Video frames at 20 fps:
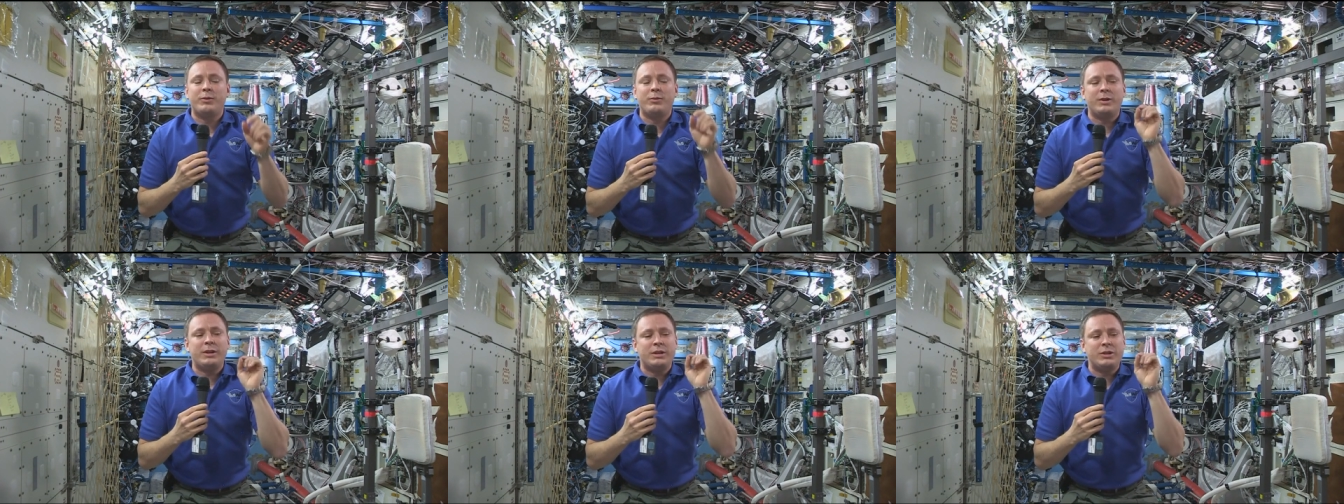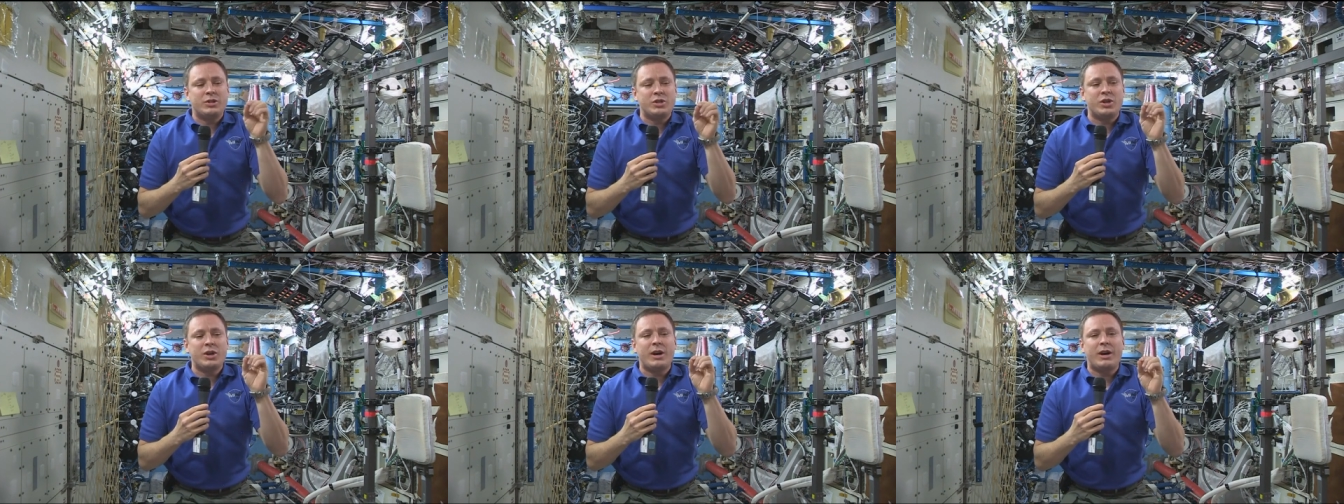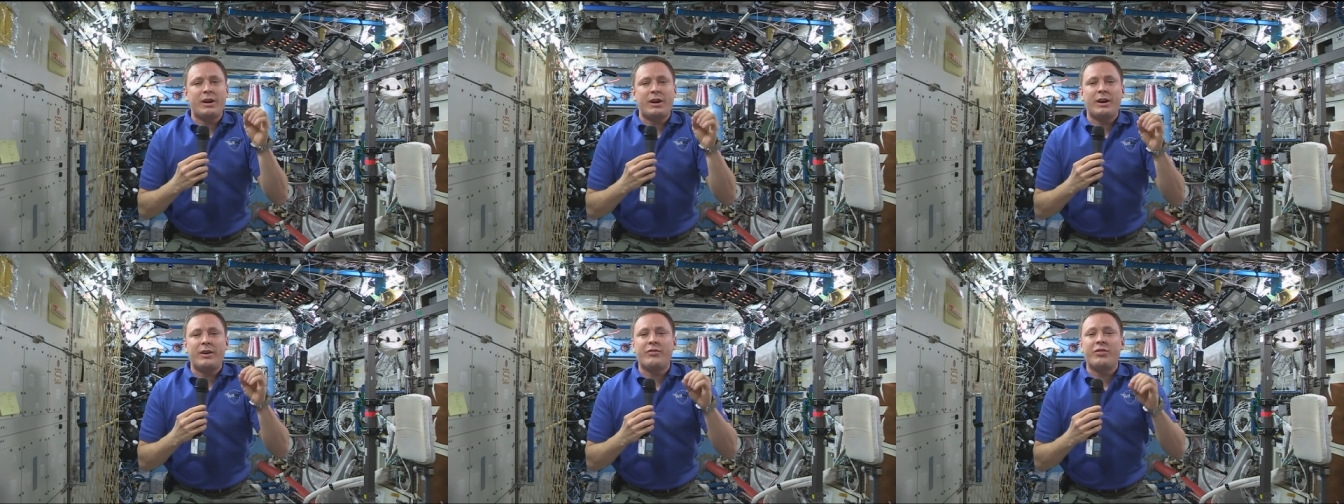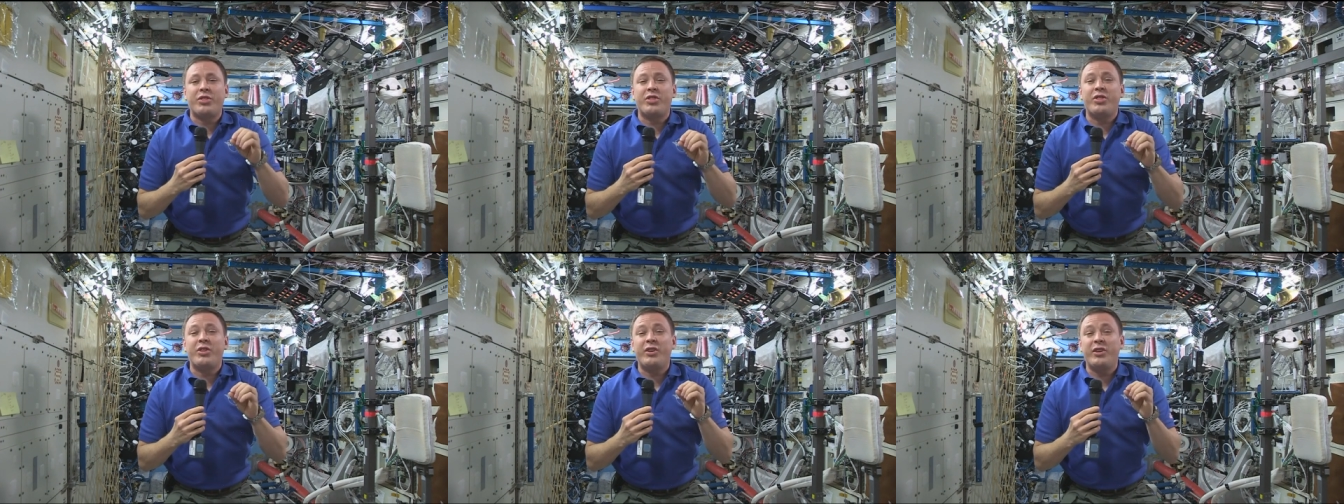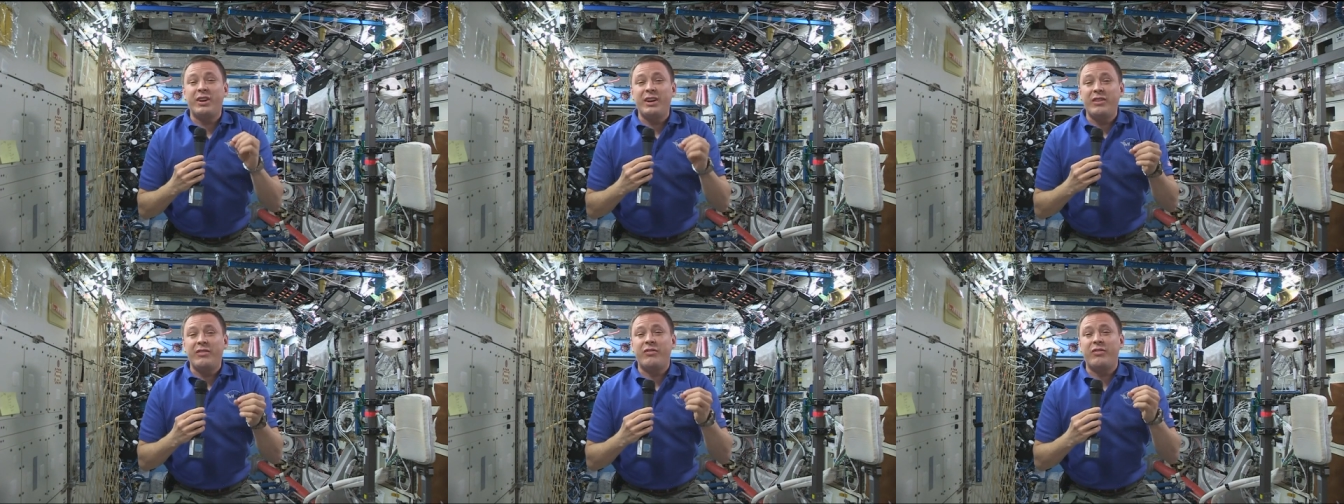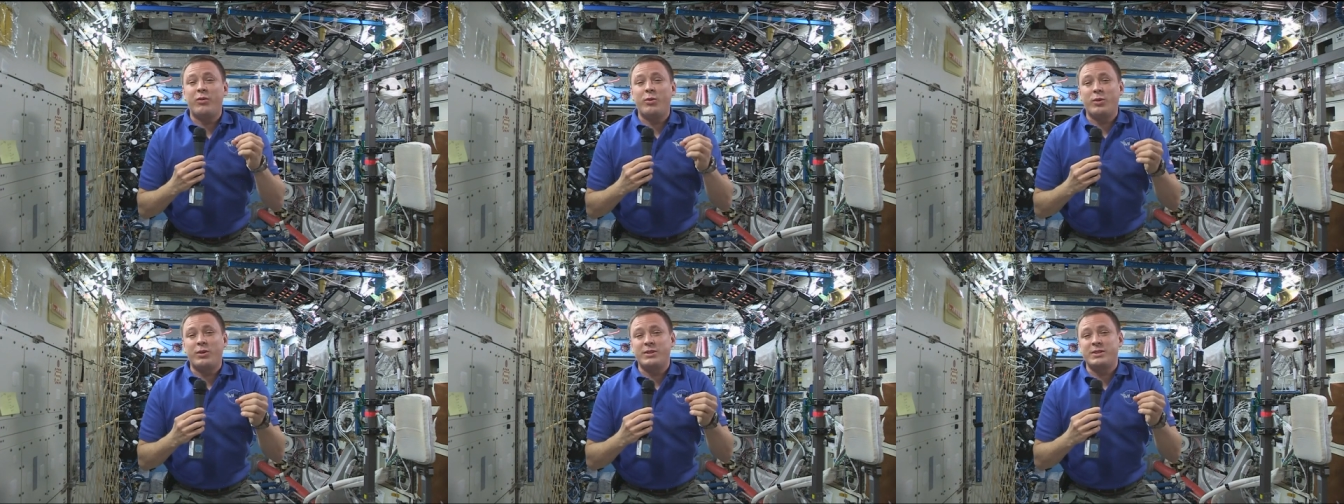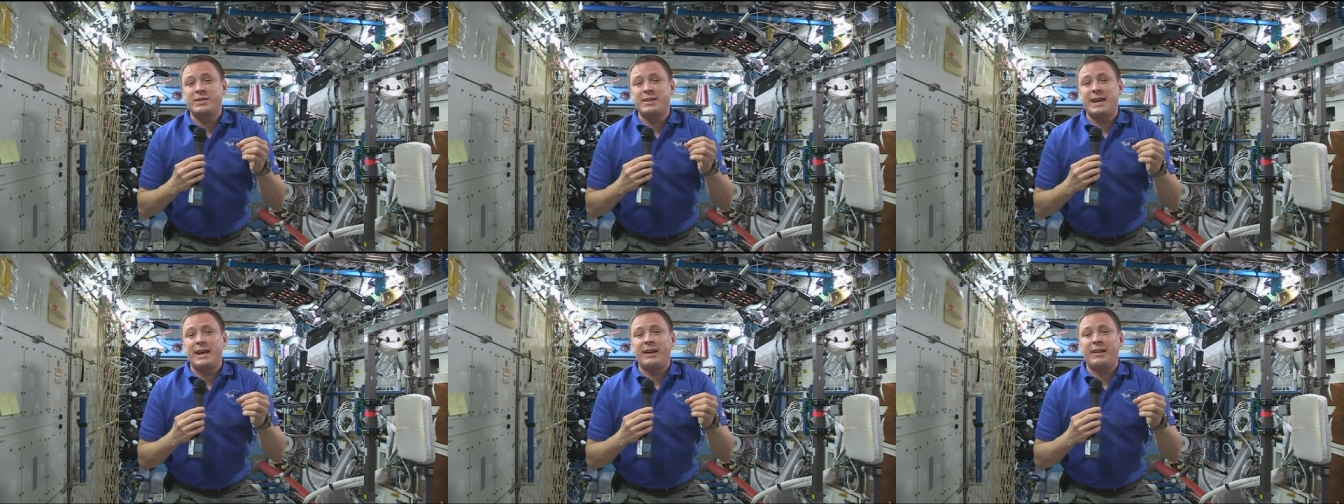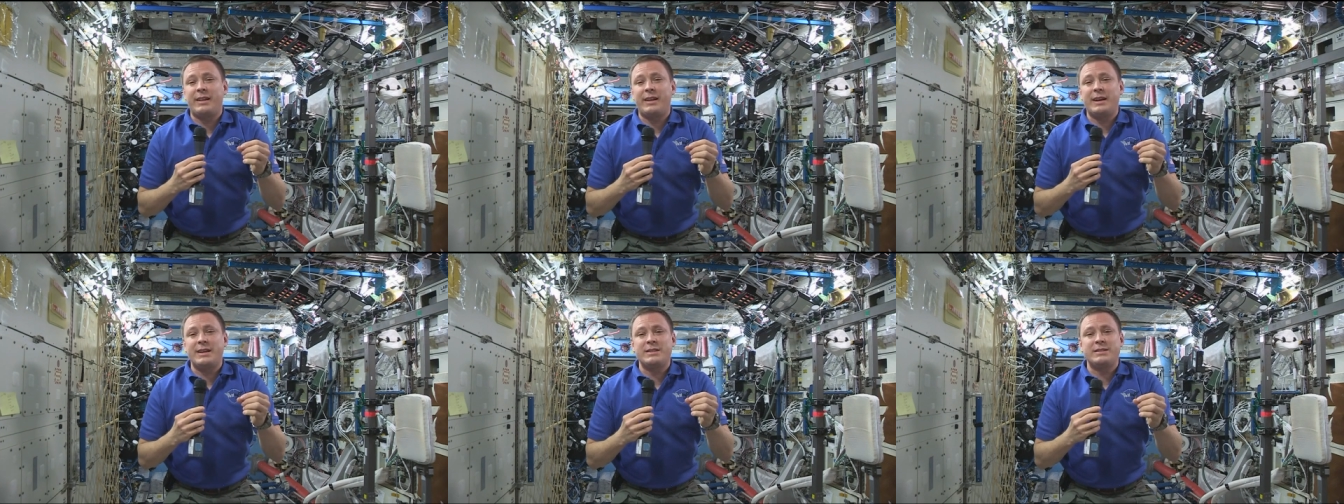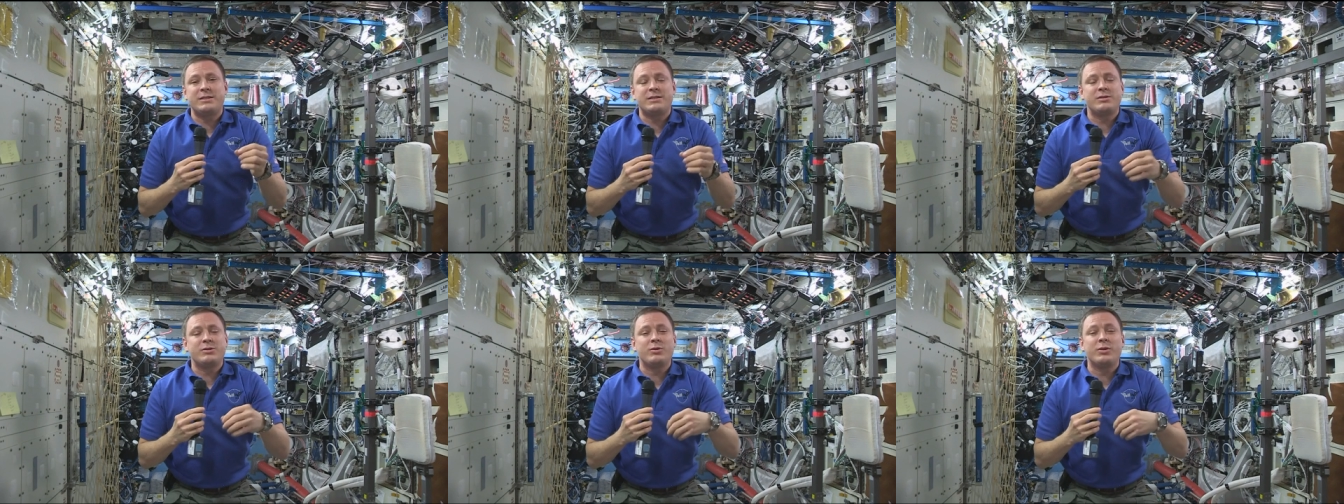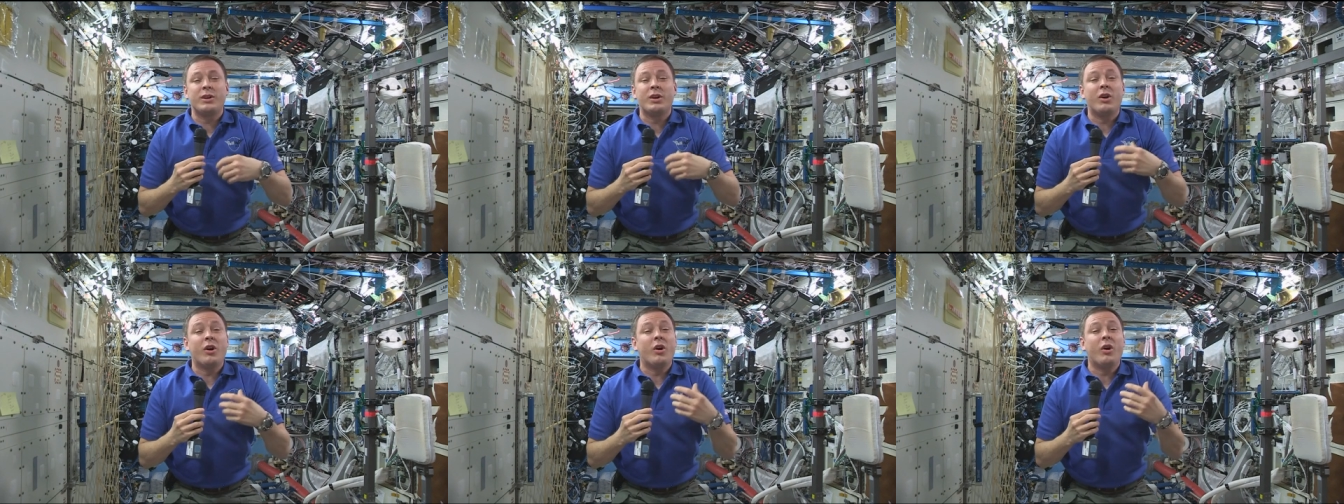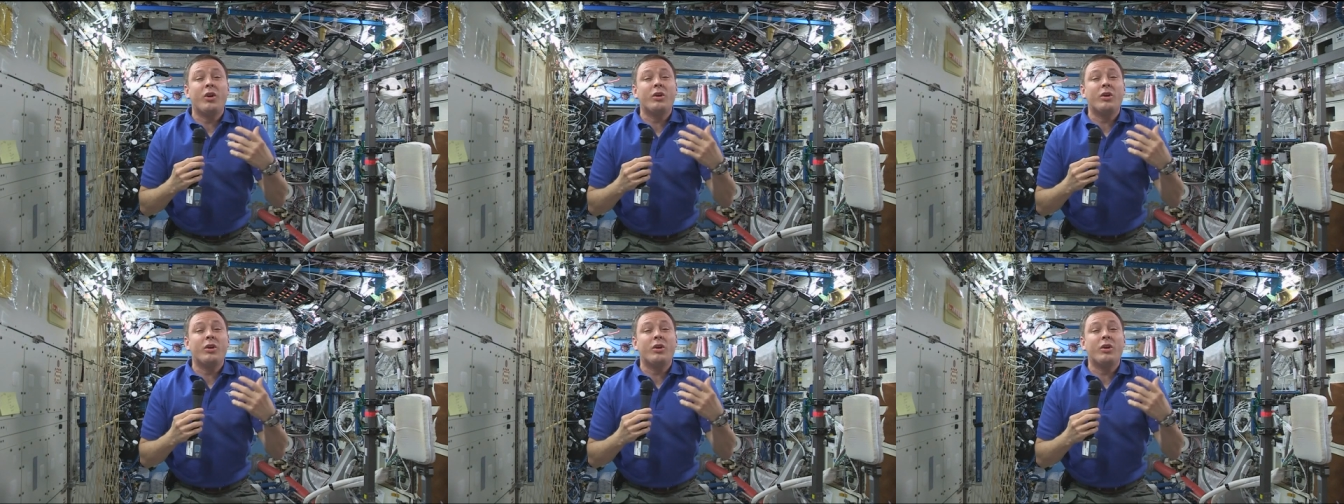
we shot off 34 satellites doing